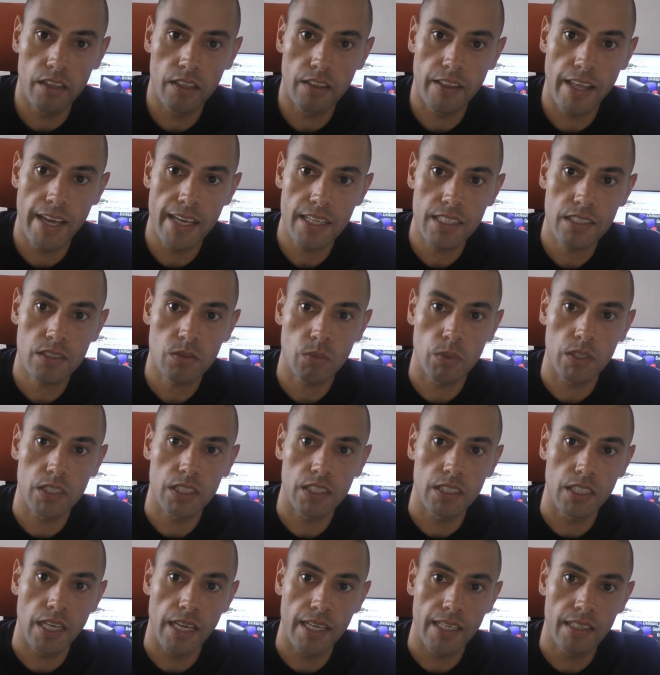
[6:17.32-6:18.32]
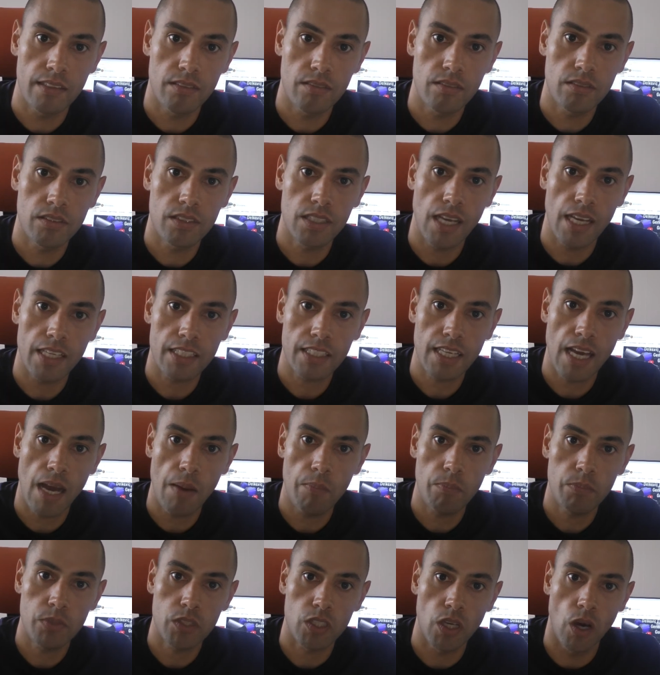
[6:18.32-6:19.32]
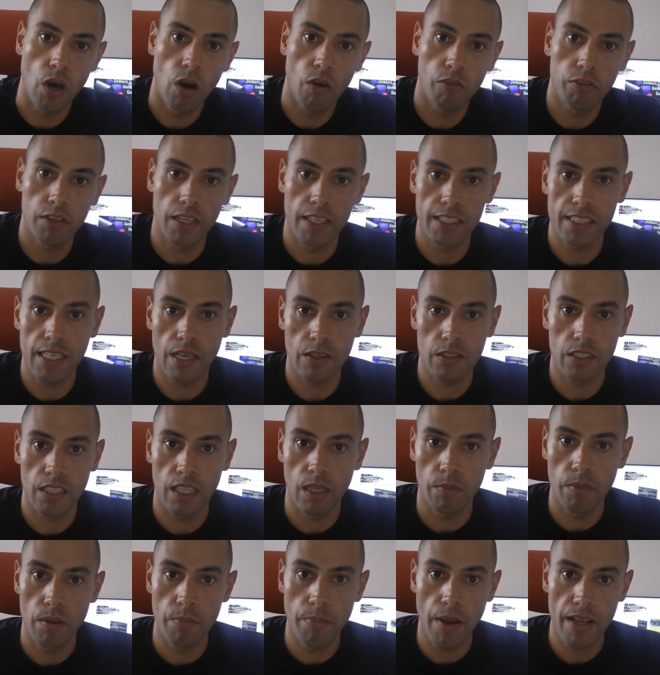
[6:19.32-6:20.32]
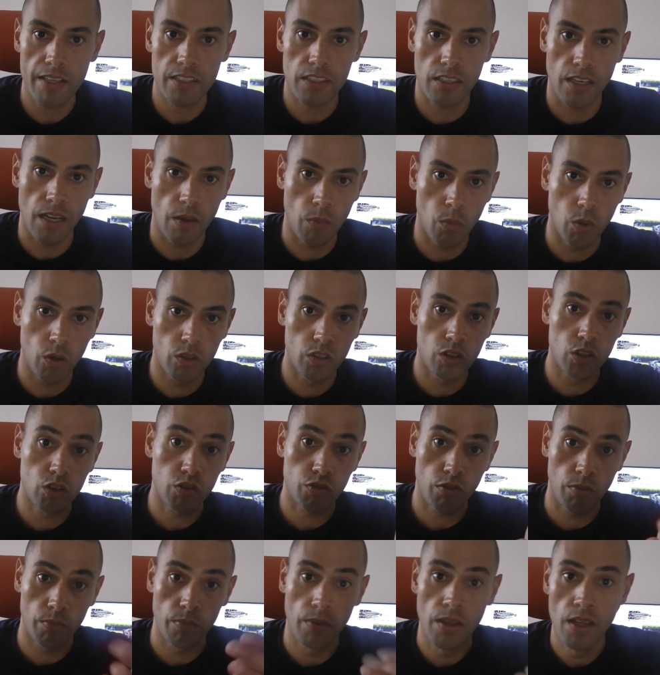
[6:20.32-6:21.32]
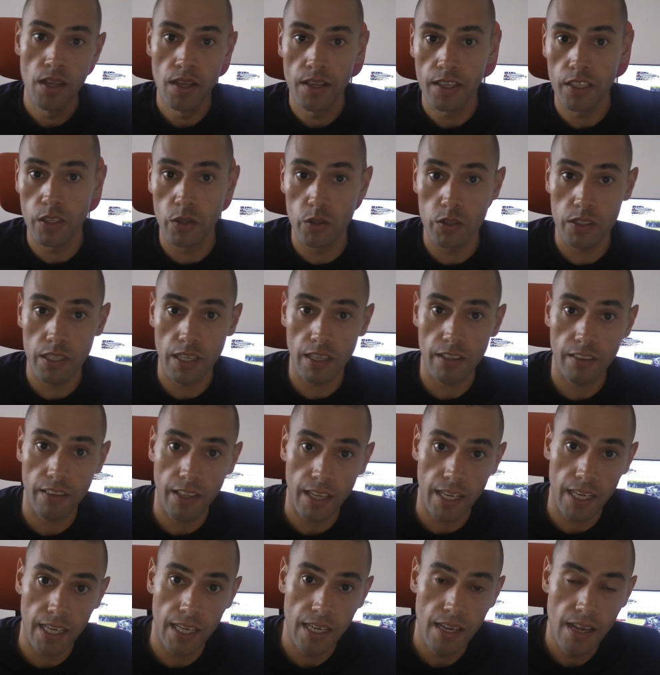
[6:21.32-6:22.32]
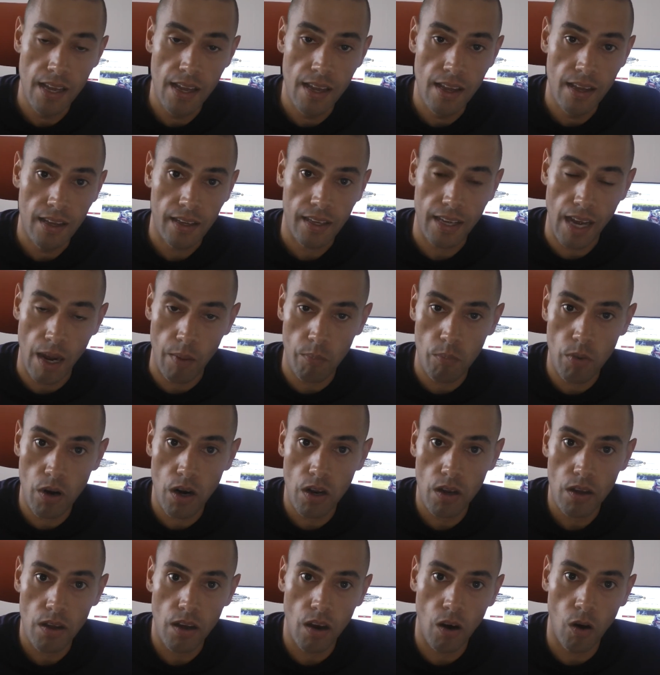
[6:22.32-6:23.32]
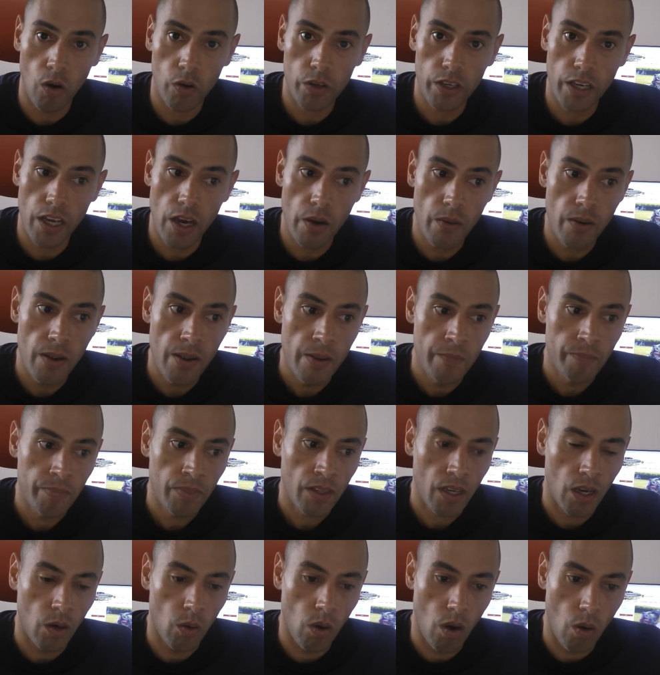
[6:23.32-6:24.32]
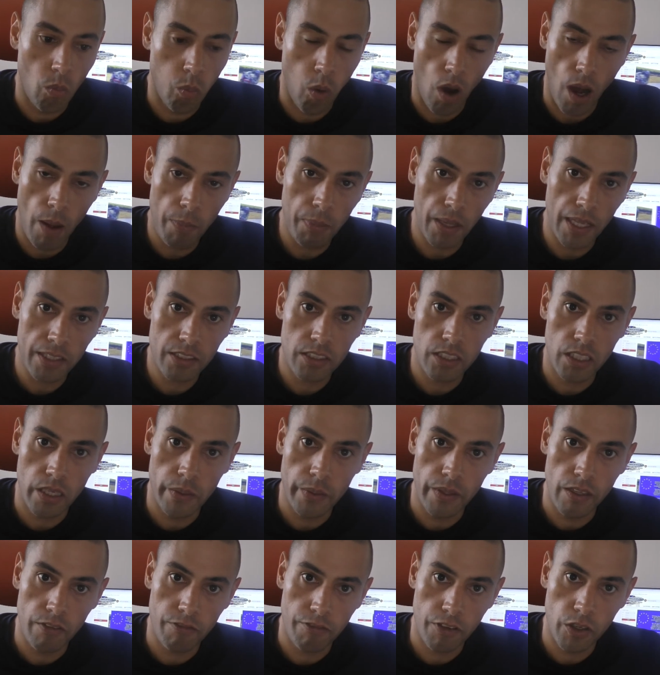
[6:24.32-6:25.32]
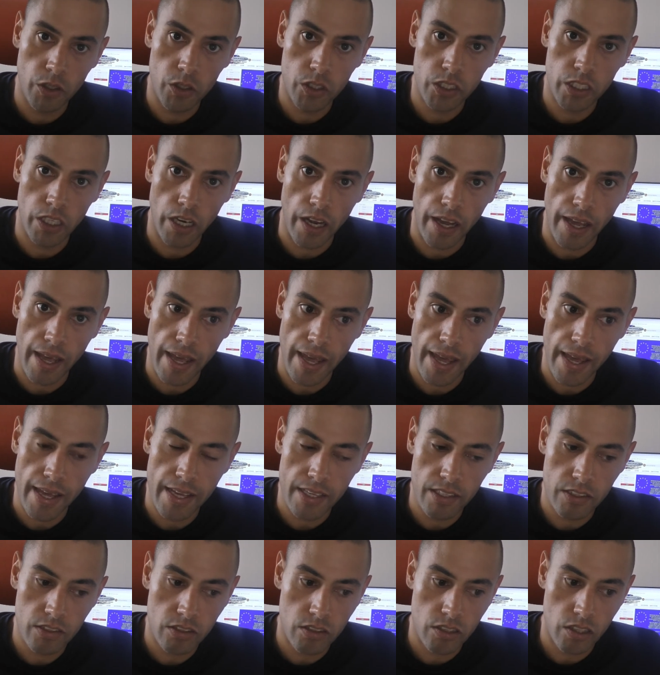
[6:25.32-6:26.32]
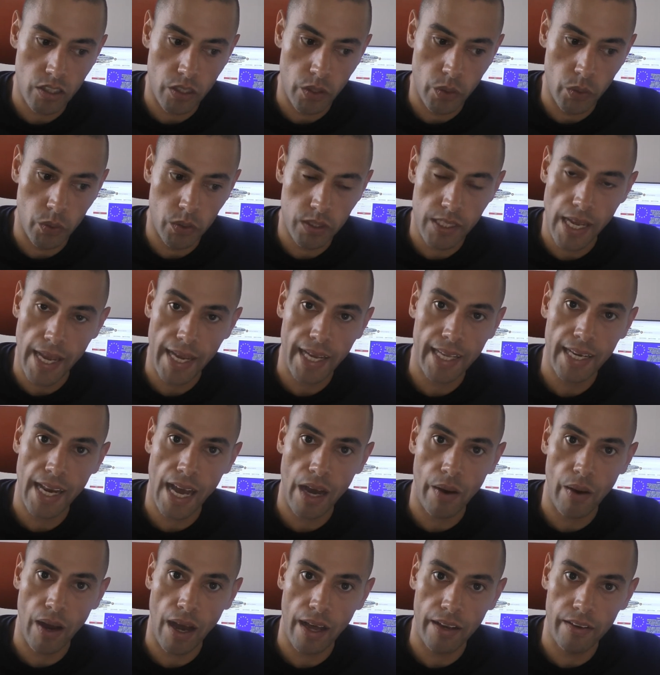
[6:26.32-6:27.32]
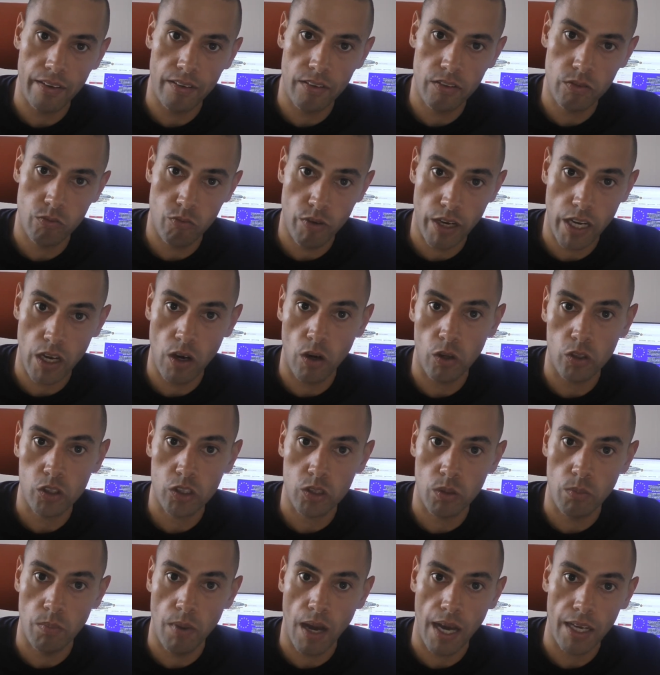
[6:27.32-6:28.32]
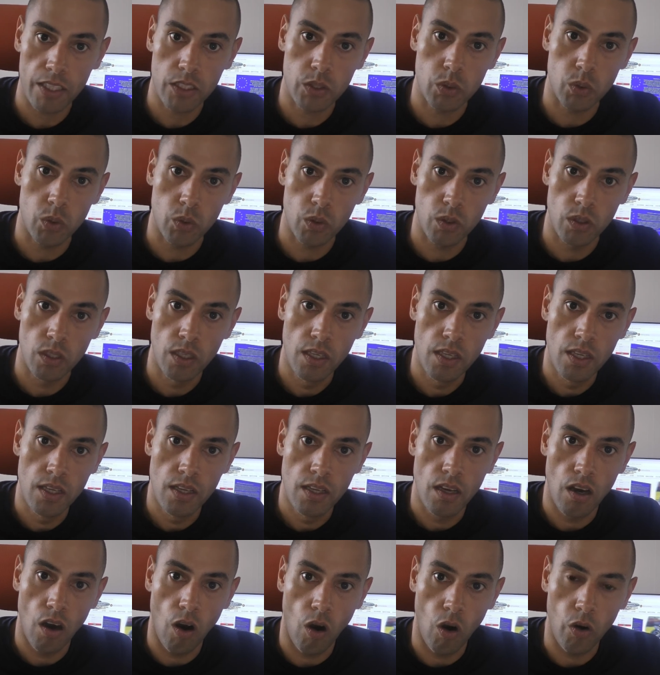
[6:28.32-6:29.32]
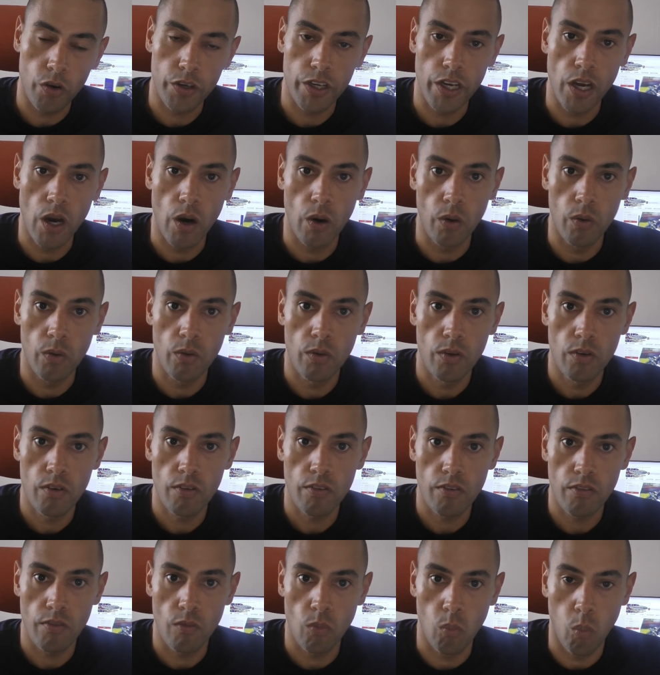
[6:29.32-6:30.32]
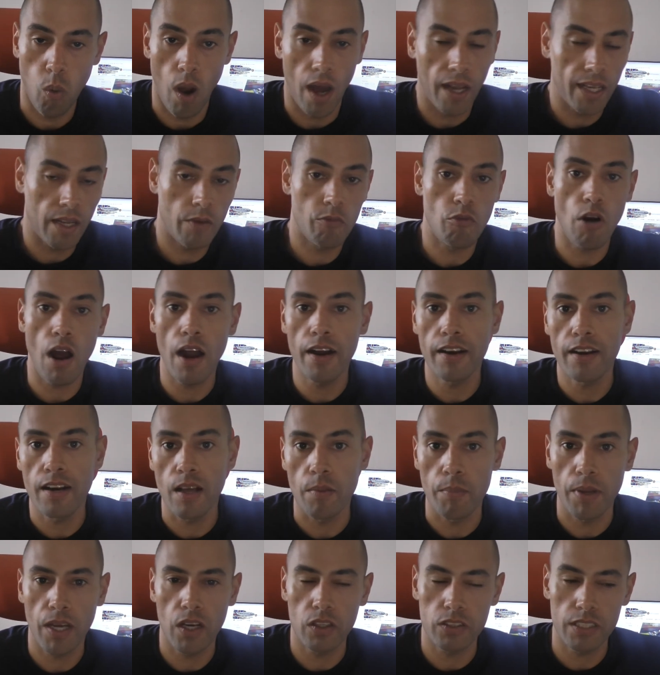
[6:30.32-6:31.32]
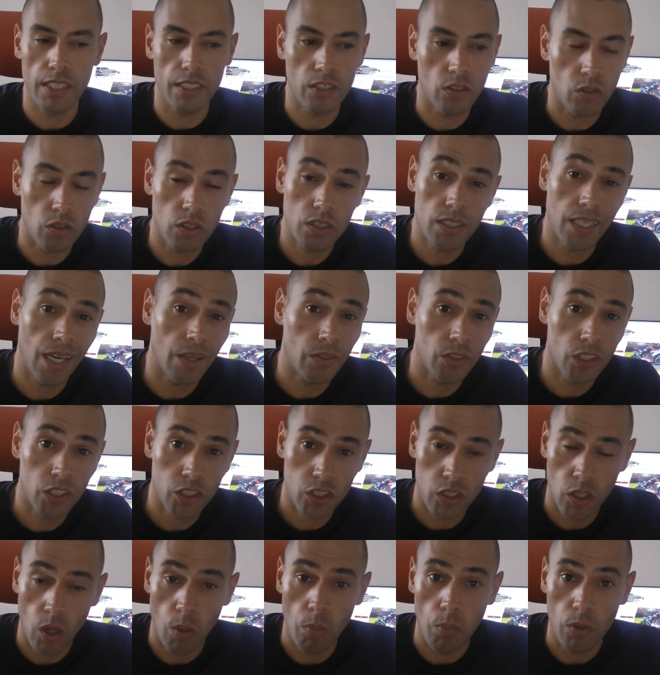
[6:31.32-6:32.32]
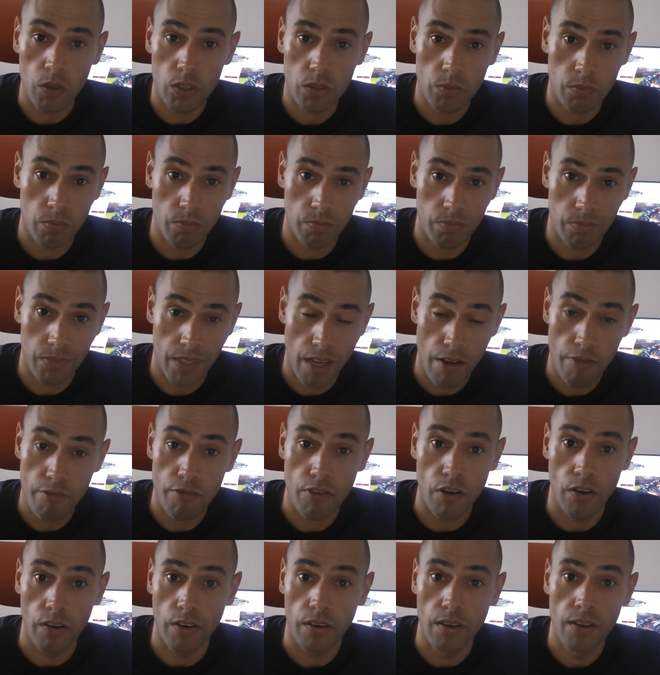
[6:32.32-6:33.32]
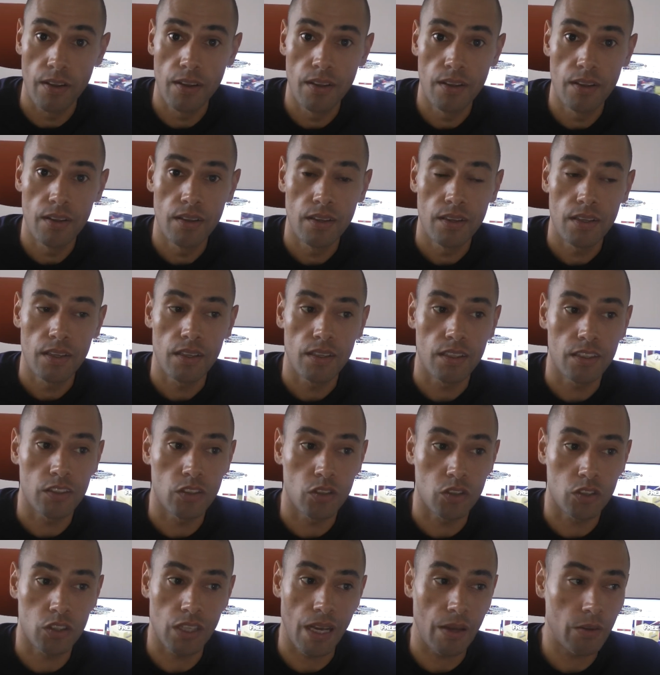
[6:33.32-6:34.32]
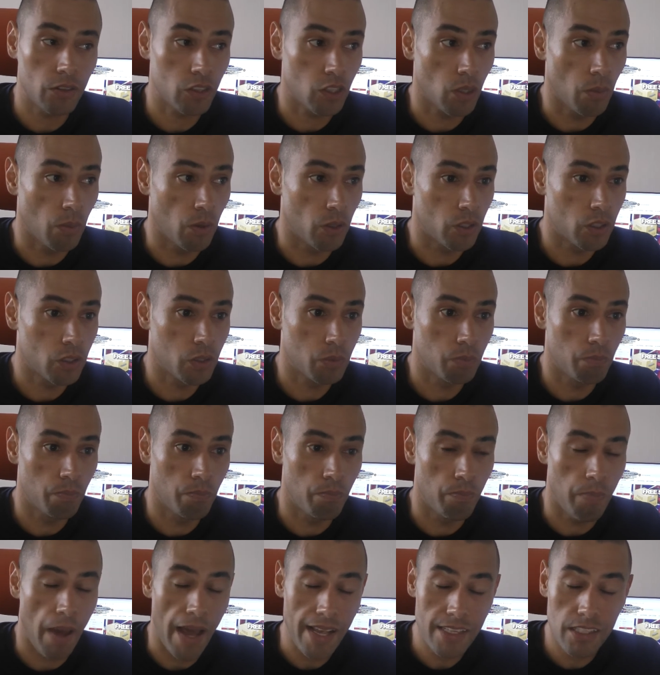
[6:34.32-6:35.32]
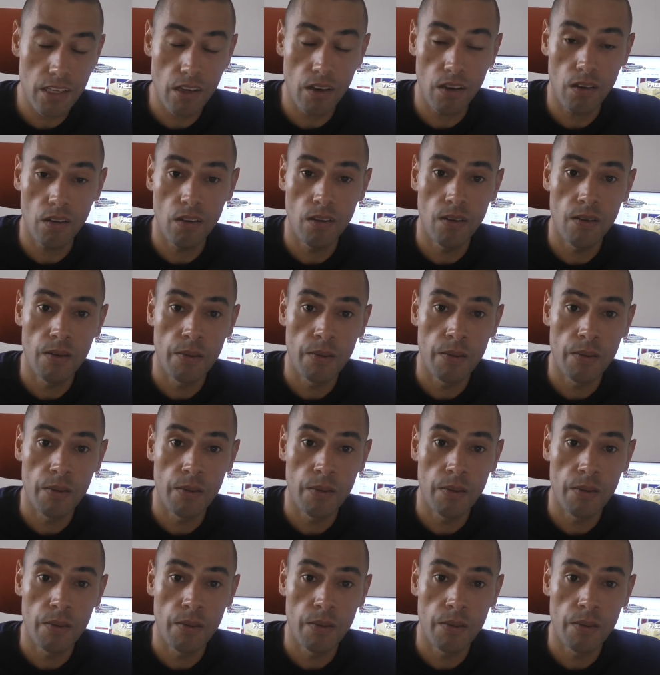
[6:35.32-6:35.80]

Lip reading: this, which is a Tascam, so hopefully it sounds a little bit better than it would just from using the camera audio. What I plan to do in the future is to take it out and record some actual audio while I'm riding it, because it does sound so much different. It does sound so much better.